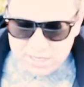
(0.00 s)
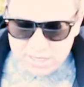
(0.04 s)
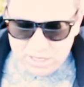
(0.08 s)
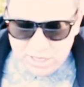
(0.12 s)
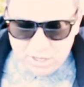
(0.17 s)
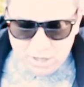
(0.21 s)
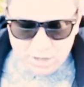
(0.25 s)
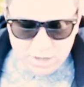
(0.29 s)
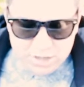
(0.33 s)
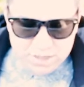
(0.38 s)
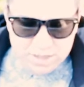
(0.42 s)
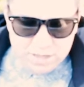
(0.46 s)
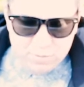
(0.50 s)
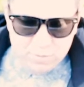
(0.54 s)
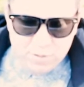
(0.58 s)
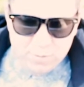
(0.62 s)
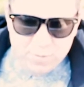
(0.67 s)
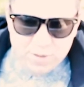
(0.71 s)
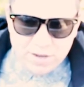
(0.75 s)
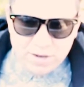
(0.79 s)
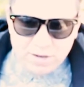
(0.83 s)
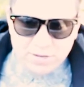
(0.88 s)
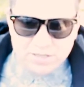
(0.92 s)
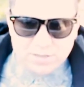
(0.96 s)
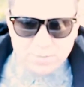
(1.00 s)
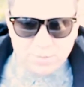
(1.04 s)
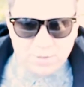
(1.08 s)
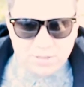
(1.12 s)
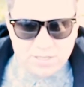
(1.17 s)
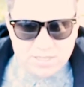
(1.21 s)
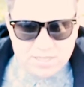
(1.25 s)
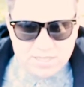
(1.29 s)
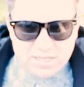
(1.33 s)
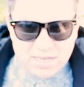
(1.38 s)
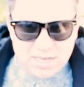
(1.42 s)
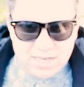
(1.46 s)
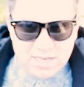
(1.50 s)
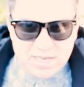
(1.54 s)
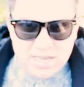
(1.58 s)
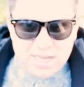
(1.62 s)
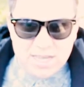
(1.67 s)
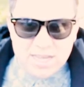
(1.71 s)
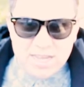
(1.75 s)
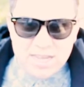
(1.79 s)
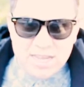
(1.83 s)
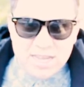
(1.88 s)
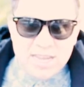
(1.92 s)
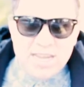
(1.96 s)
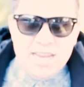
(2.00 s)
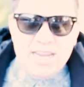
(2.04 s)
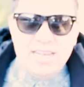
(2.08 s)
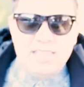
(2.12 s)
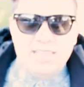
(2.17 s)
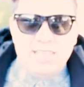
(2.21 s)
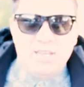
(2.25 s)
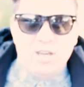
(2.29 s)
I think what parents want to see is